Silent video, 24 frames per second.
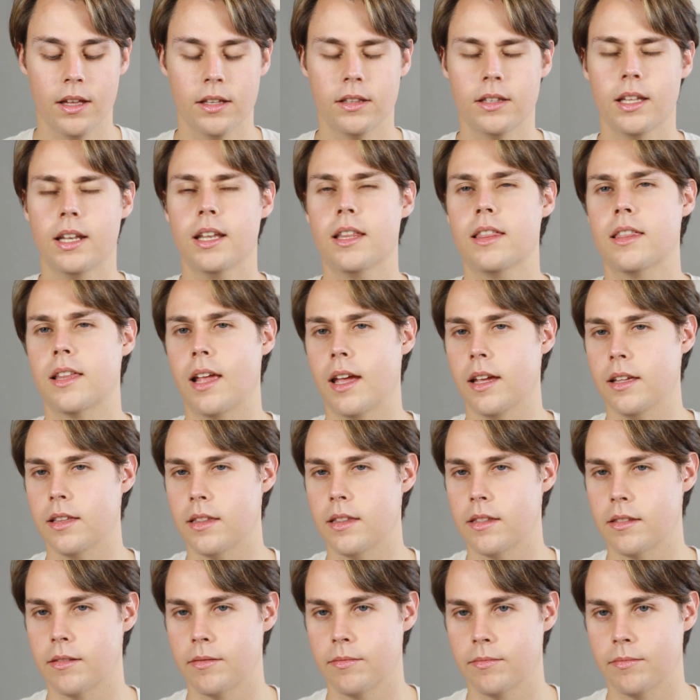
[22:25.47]
That is
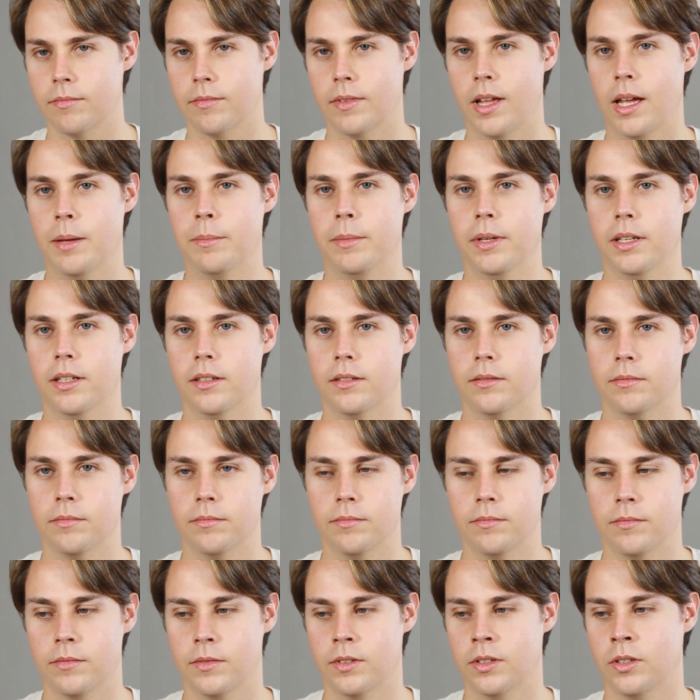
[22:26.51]
nice. I mean,
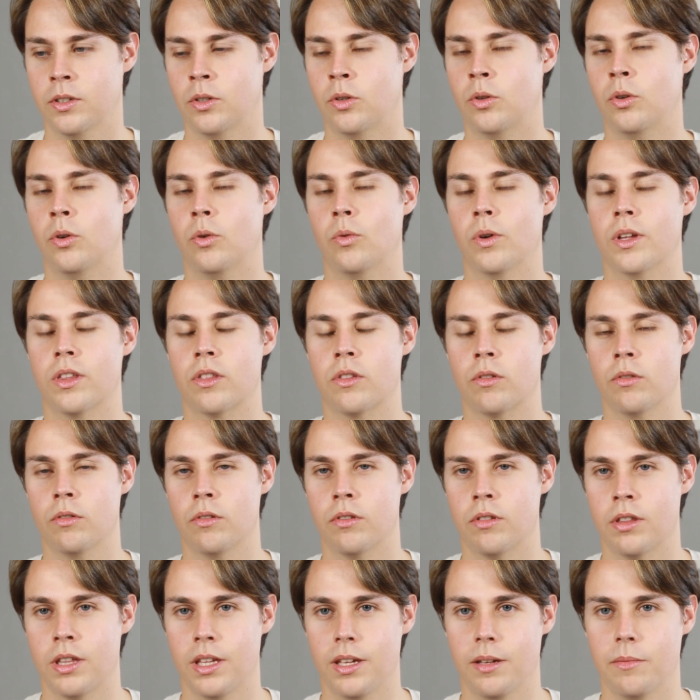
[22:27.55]
who wants to
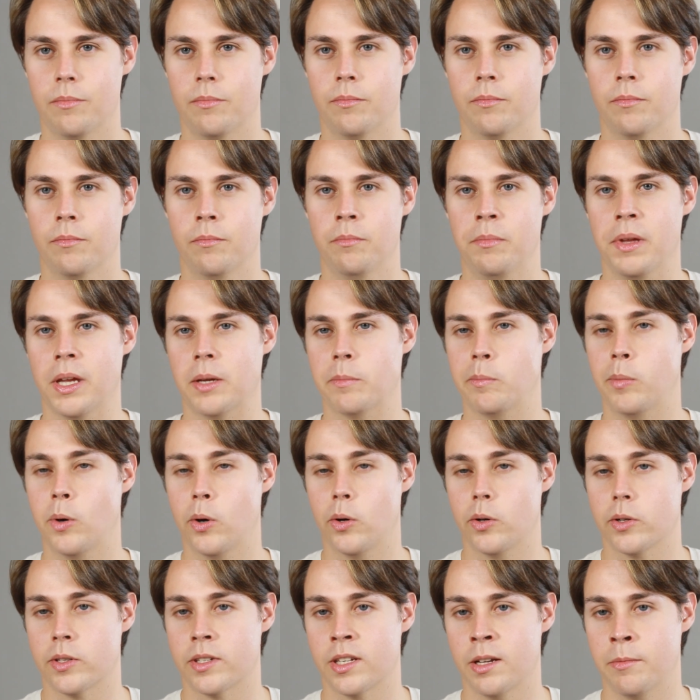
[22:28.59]
see big
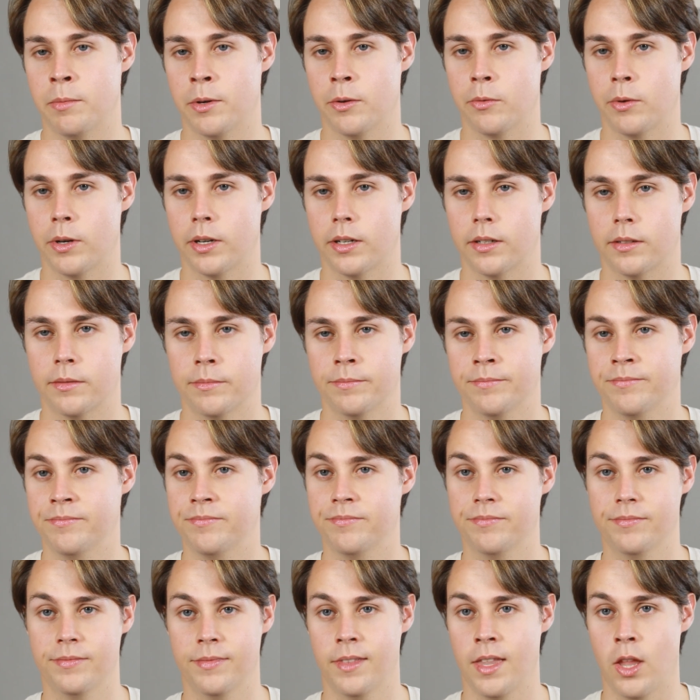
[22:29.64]
pores everywhere?
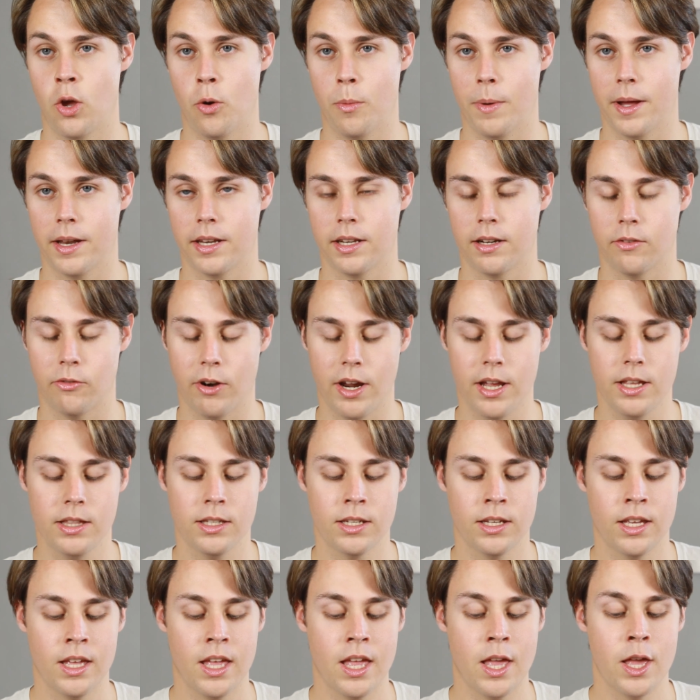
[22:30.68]
Nobody, right?
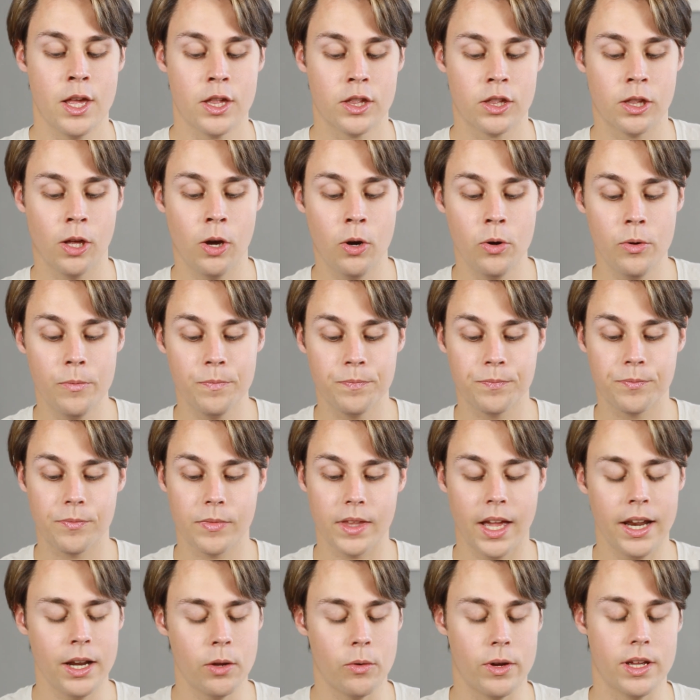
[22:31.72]
So
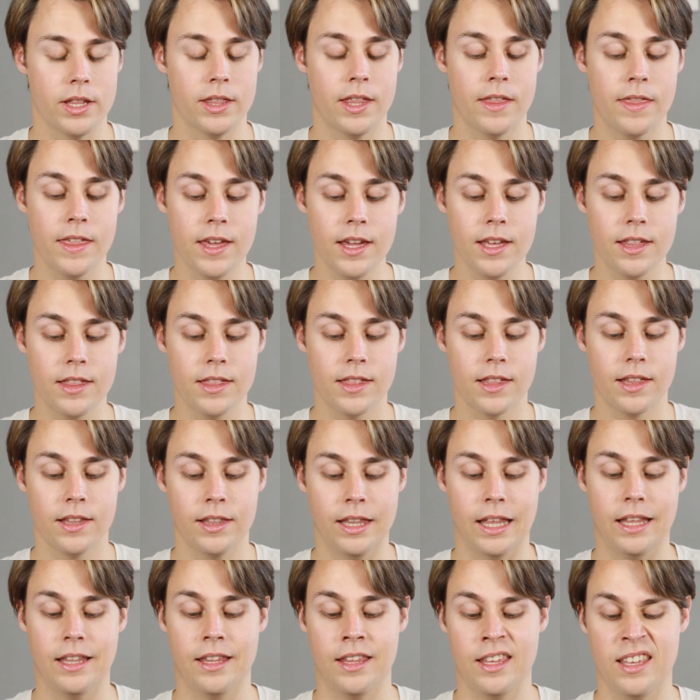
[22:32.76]
anyway, the thing is
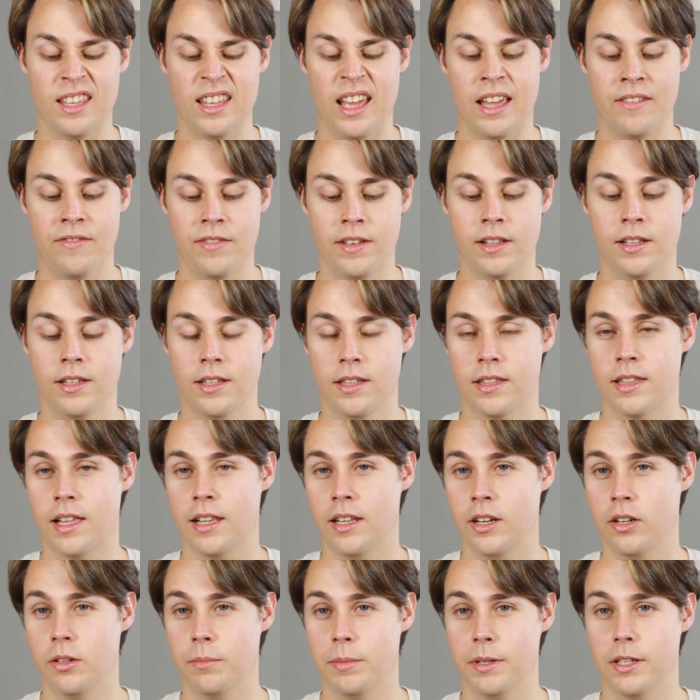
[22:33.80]
that I feel it's a
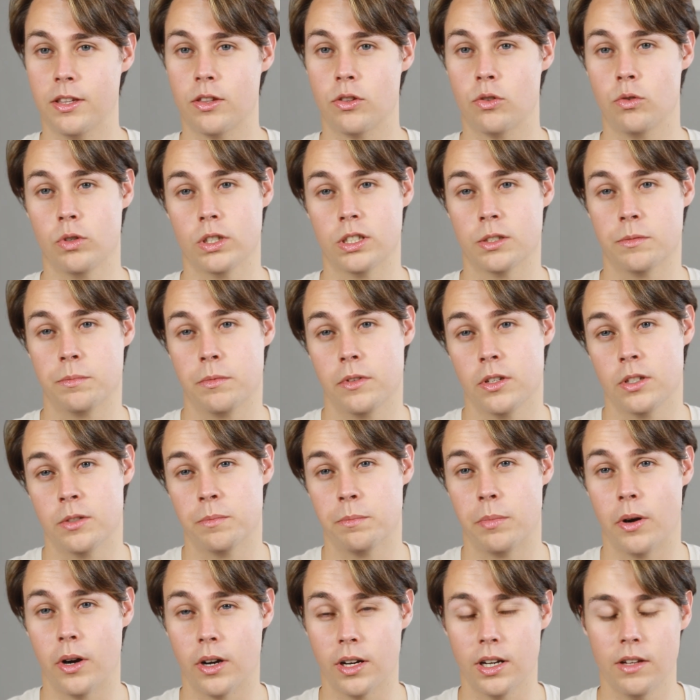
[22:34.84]
little bit too
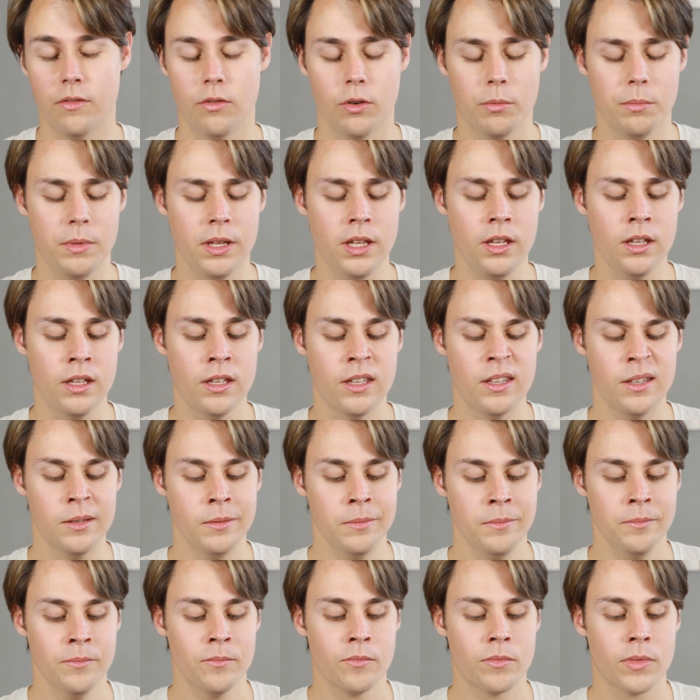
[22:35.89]
sparkly for me,
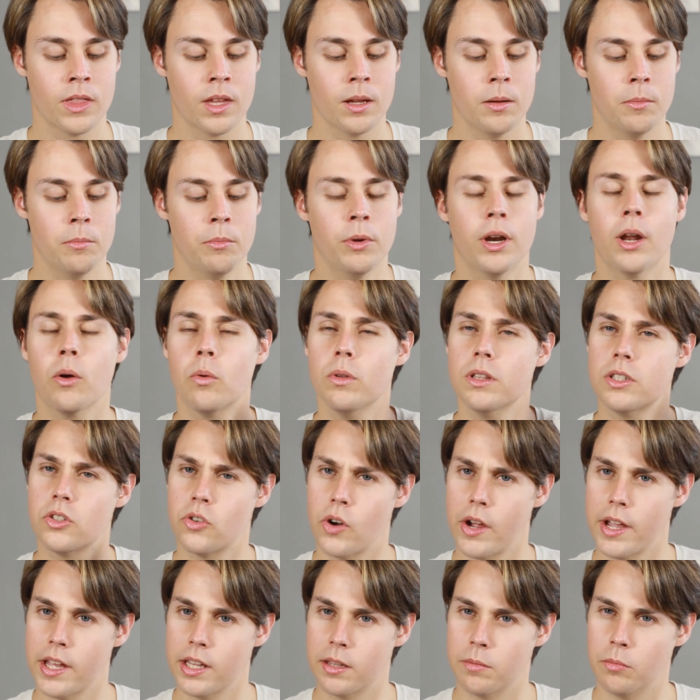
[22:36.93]
but I will
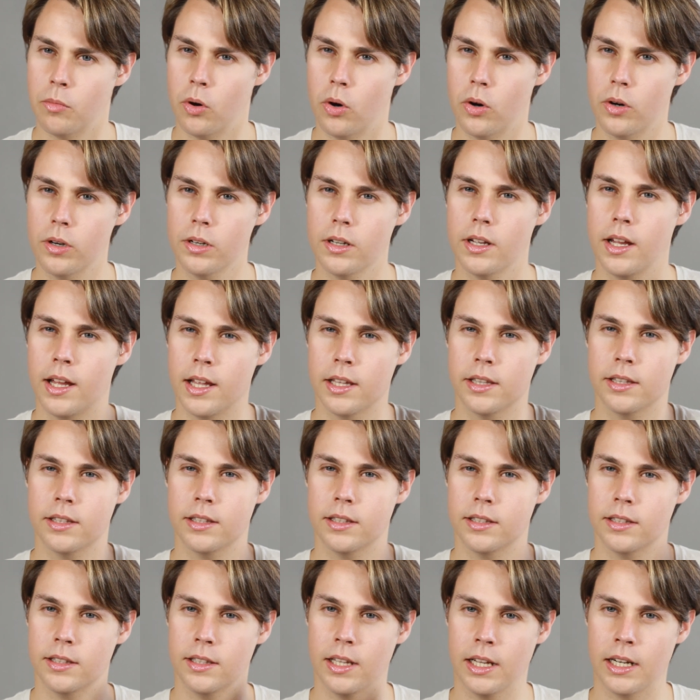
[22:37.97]
try it more
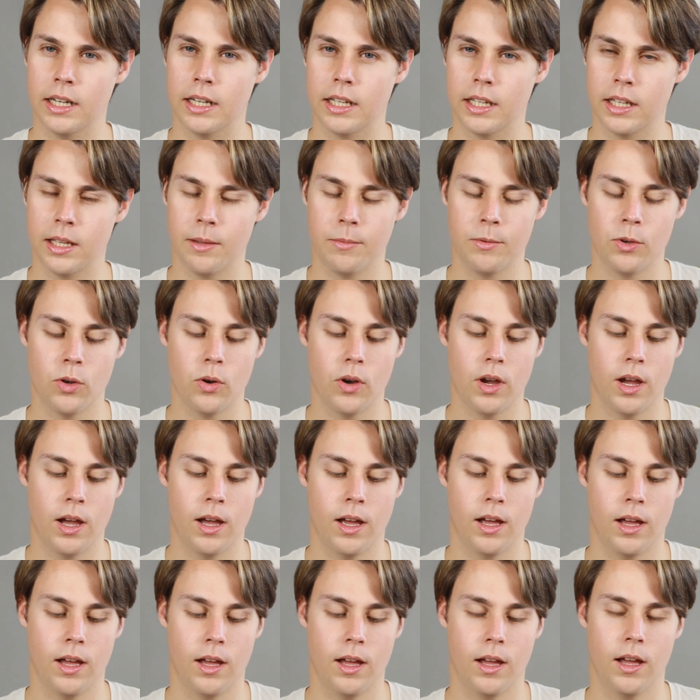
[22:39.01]
and then give you
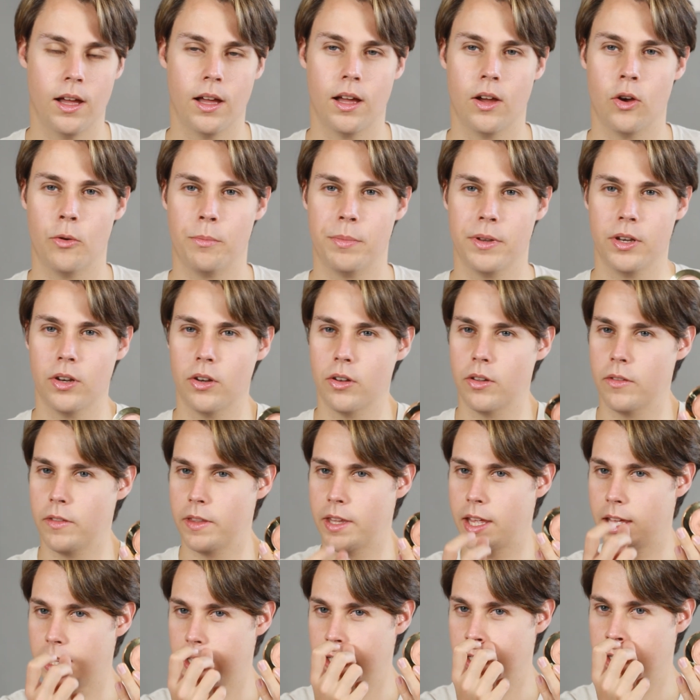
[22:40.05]
an opinion on
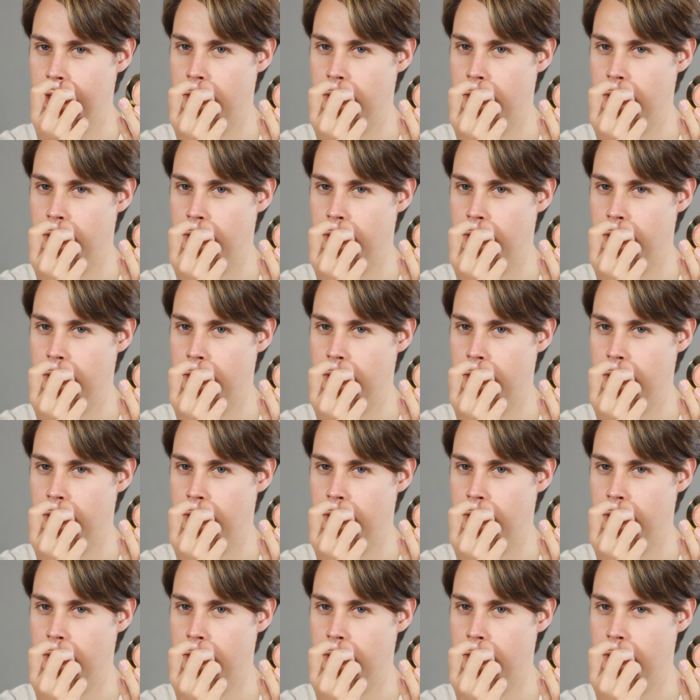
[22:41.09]
that.